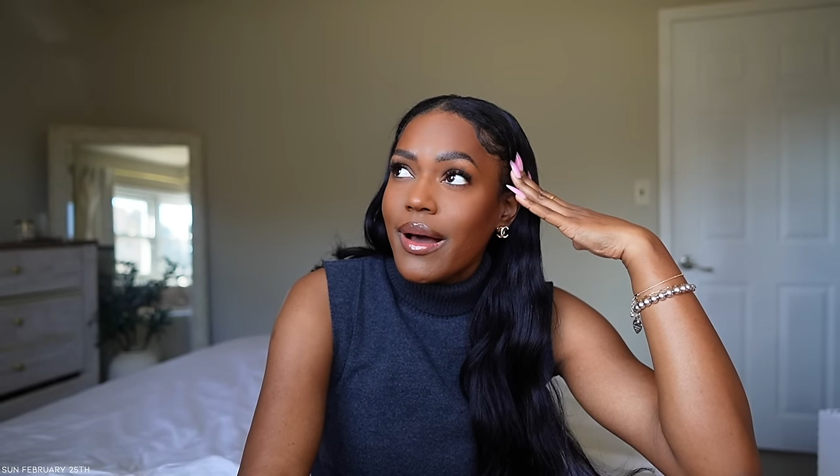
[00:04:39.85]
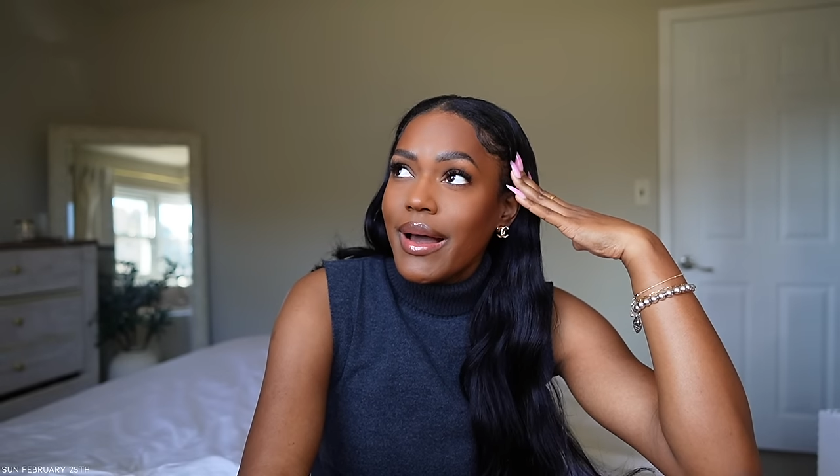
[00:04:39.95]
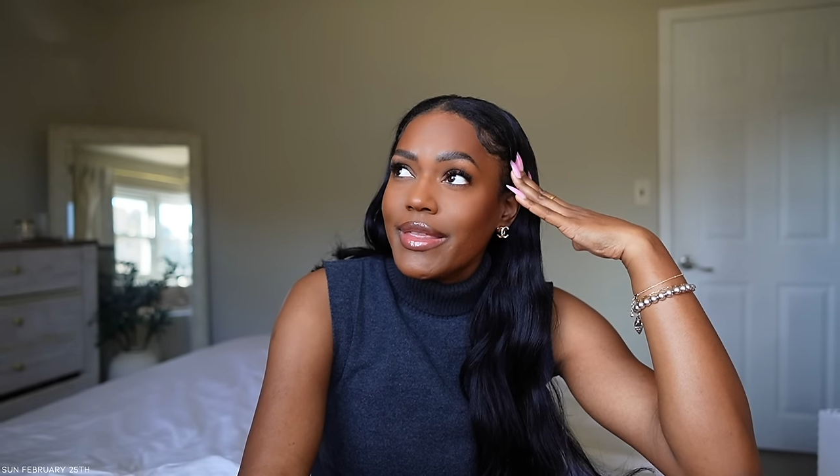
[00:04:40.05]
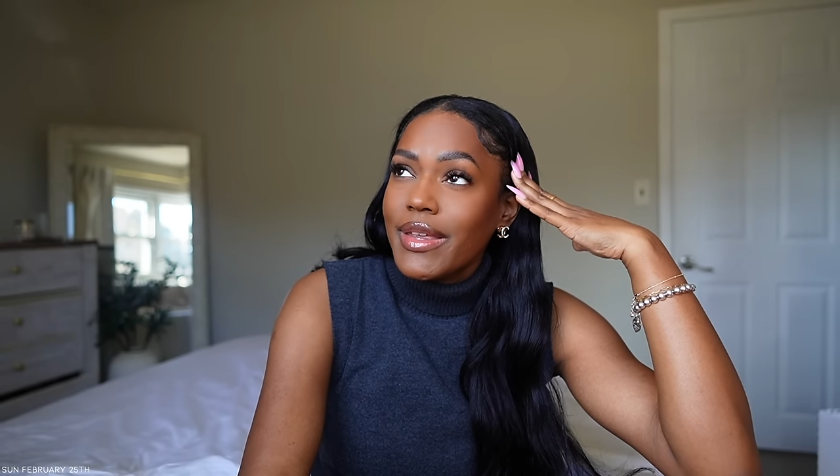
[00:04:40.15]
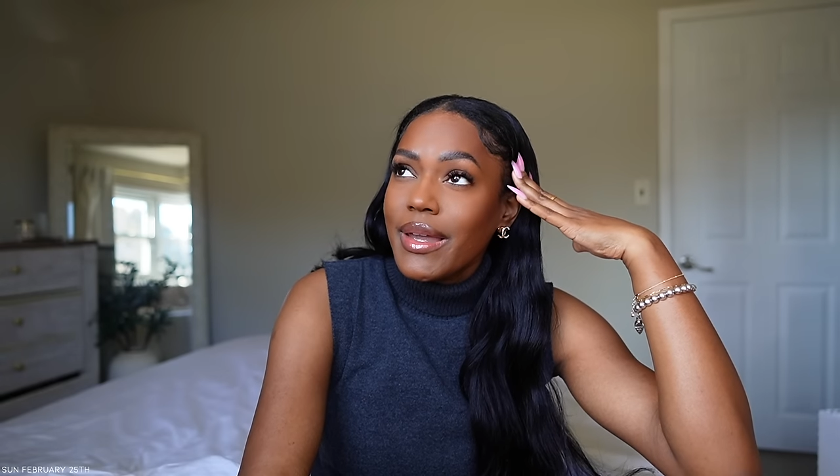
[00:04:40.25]

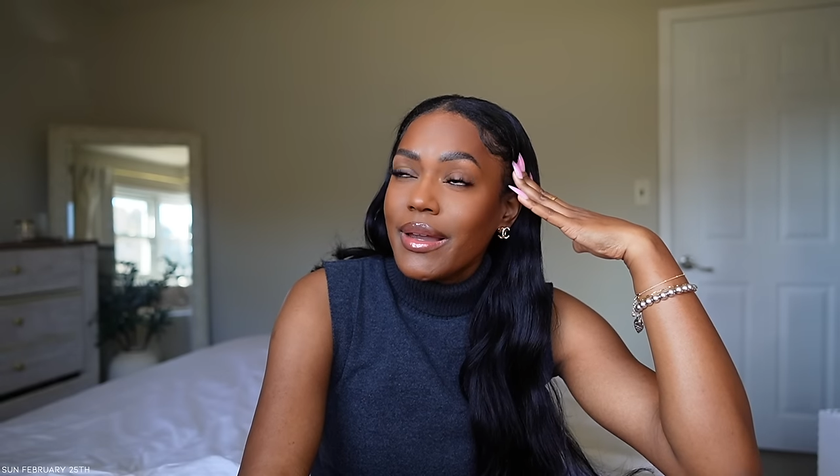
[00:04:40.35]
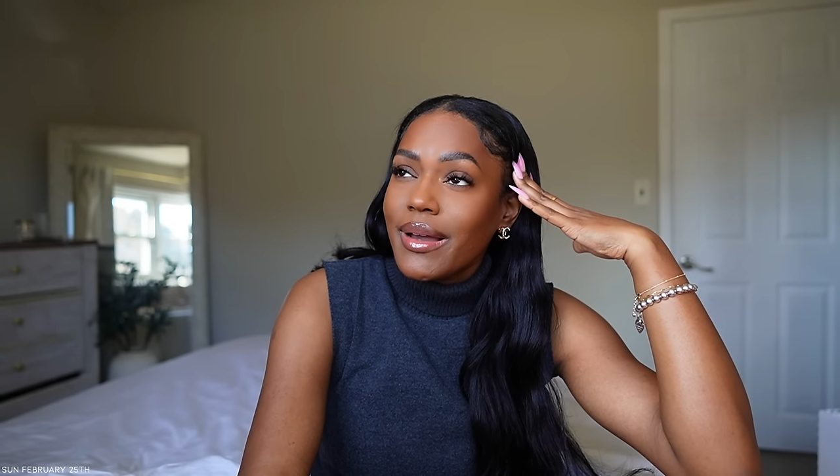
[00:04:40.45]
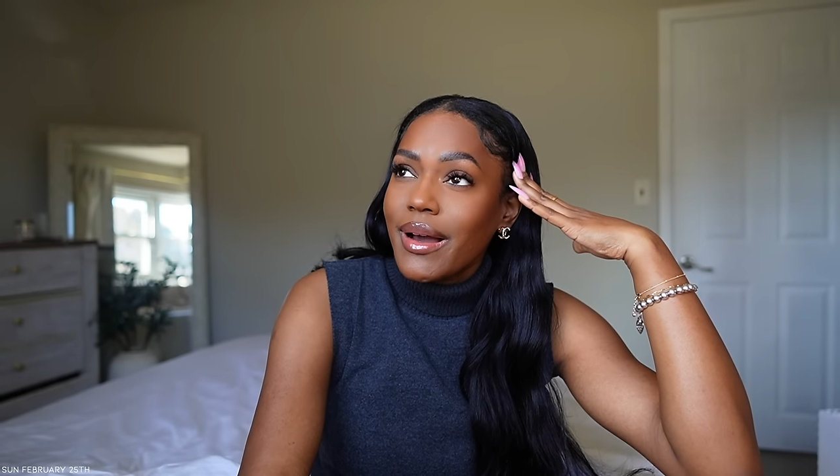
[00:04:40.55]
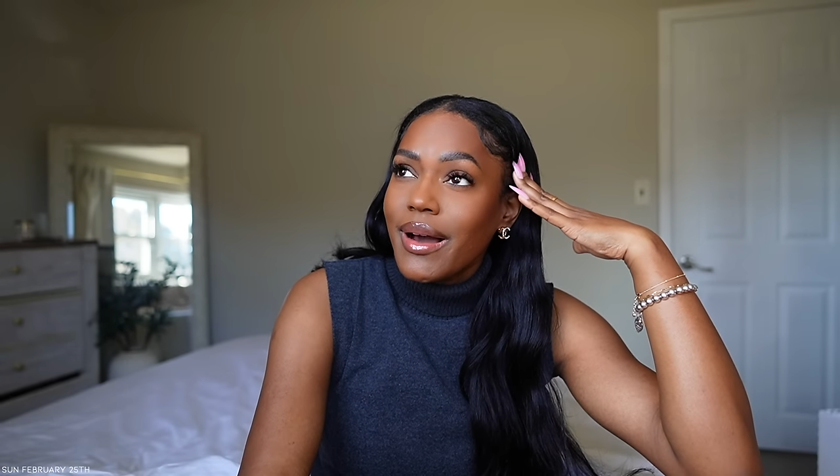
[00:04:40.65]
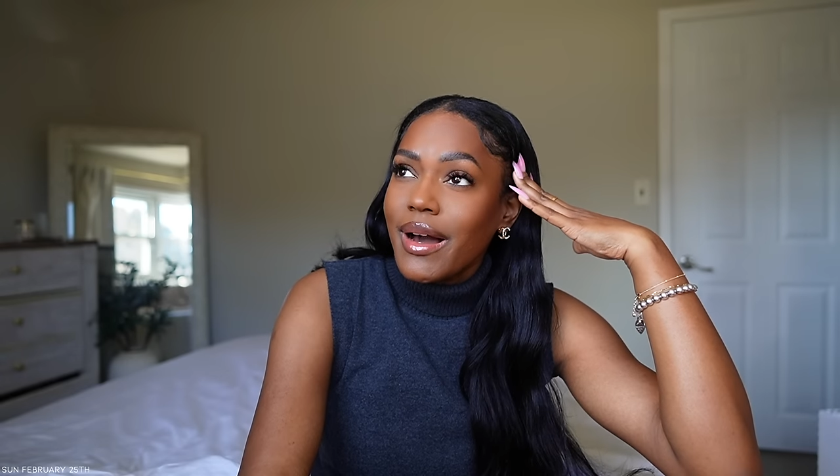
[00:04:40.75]
I
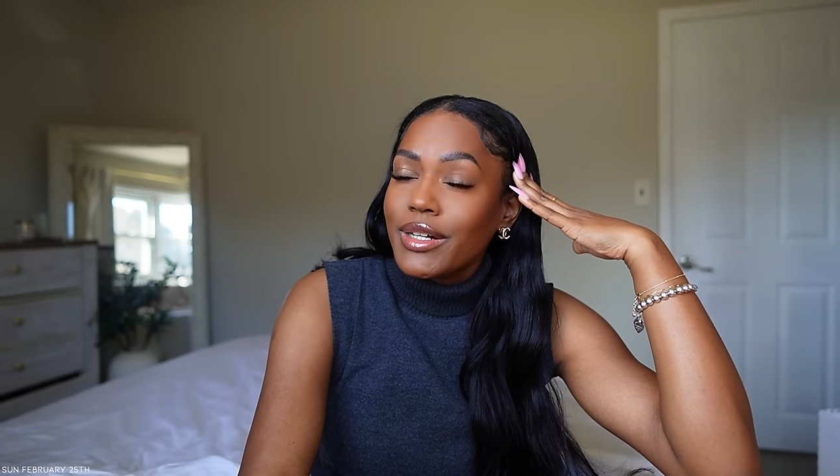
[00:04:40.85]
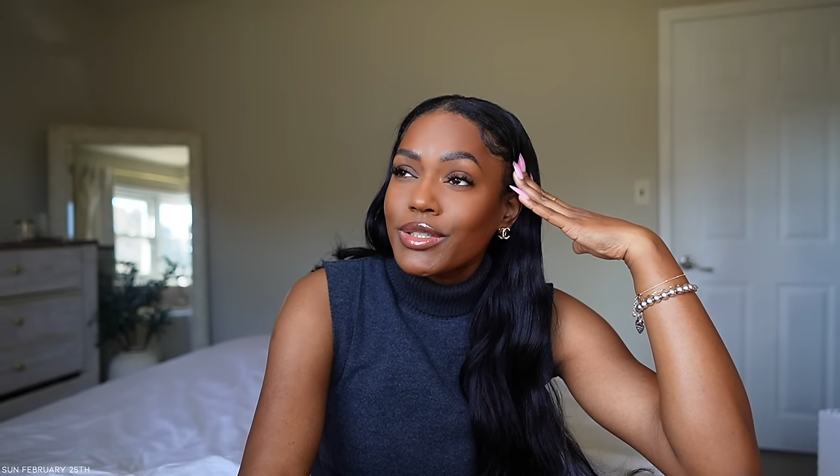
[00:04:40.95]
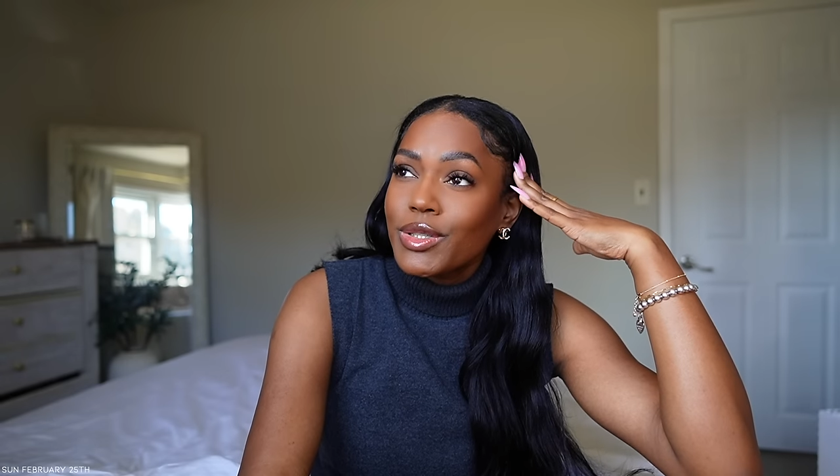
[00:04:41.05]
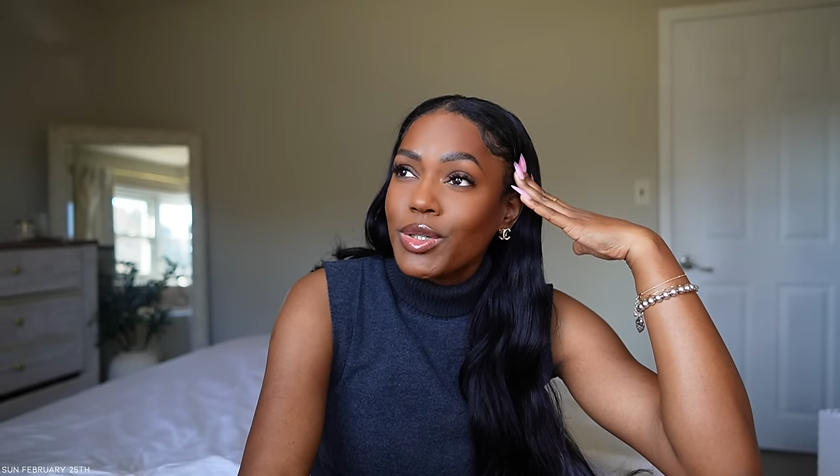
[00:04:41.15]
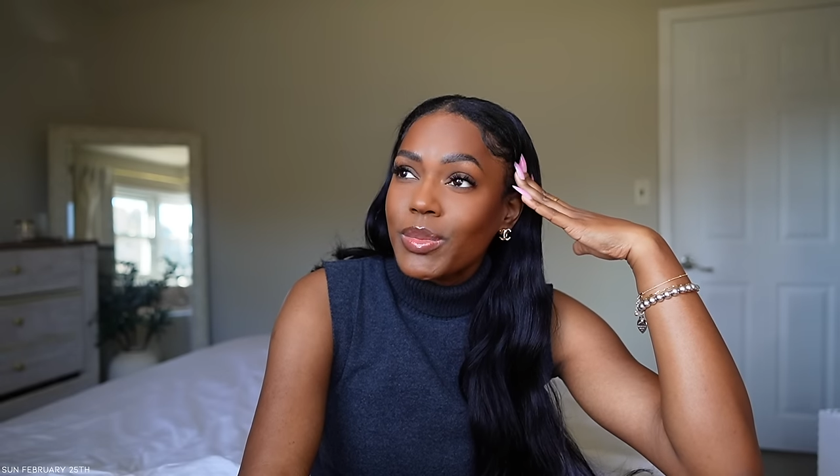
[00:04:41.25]
think
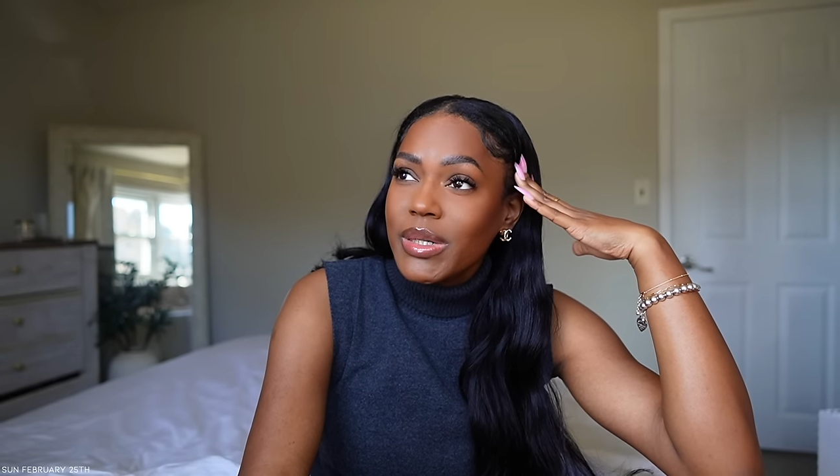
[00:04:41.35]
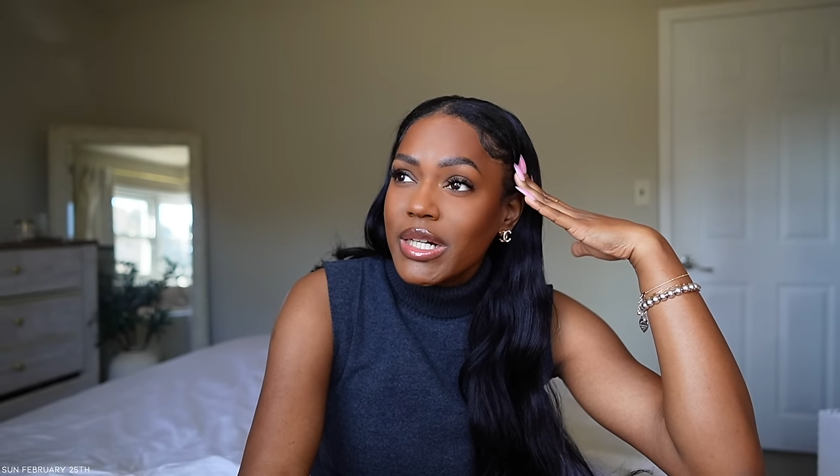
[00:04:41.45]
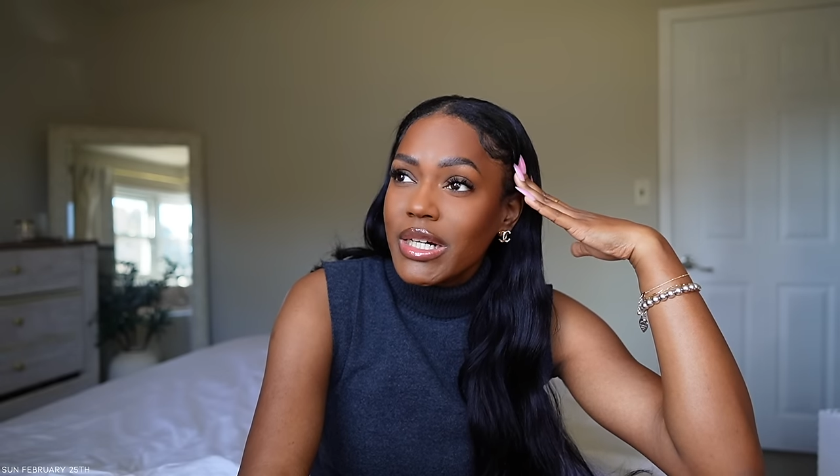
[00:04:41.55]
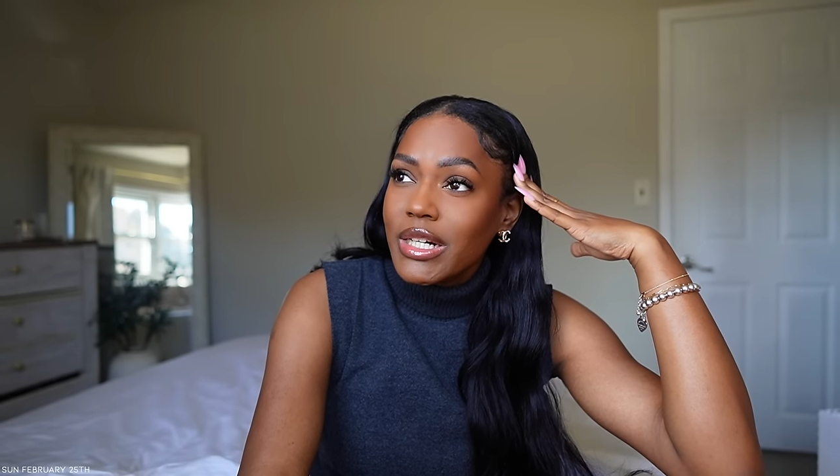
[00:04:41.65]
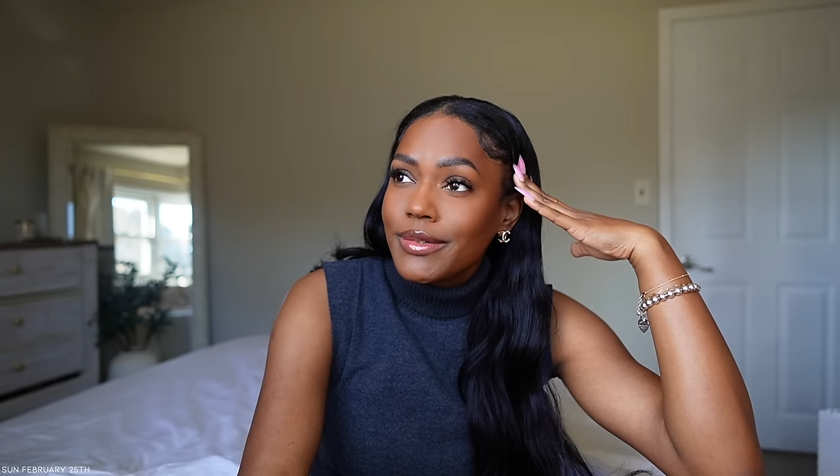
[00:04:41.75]

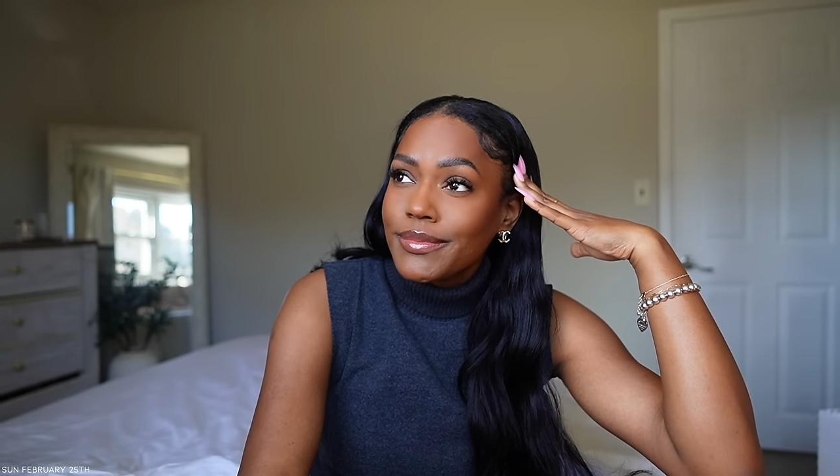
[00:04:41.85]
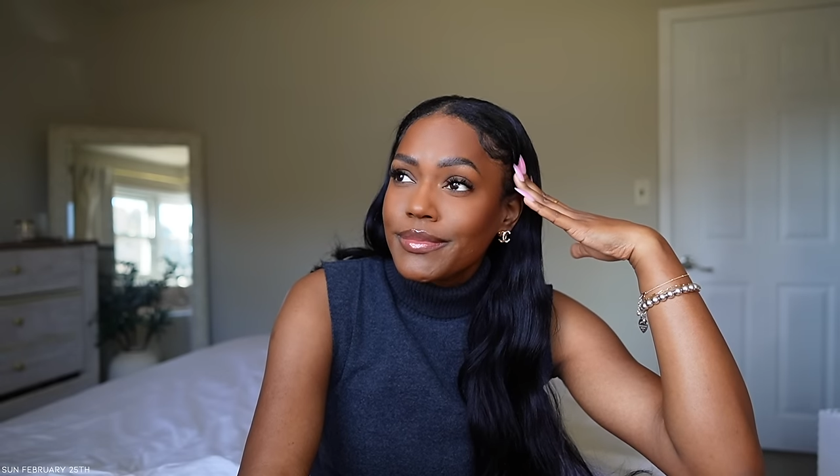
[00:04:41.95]
October